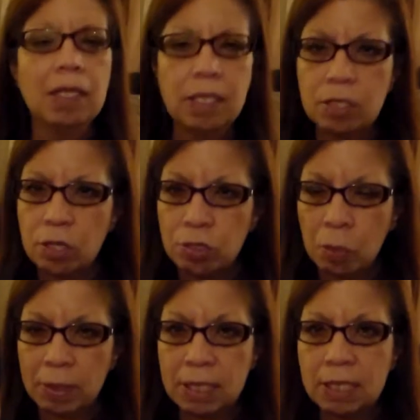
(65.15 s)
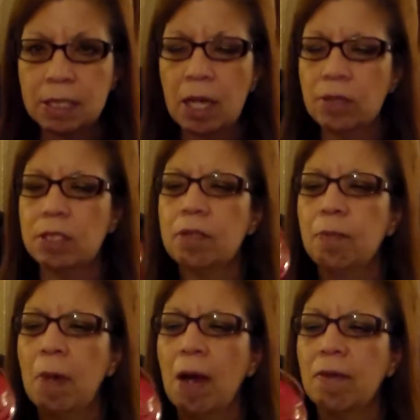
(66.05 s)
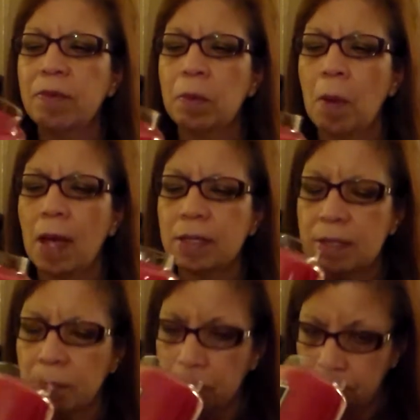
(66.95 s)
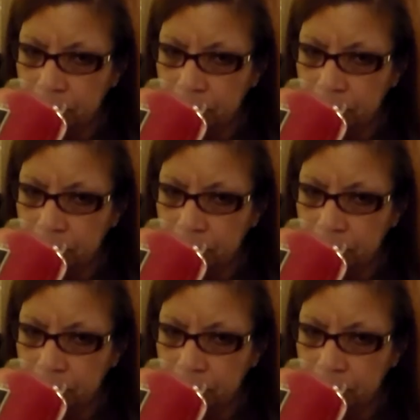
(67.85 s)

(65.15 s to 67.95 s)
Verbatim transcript: These are 26 ounces of paraffin wax.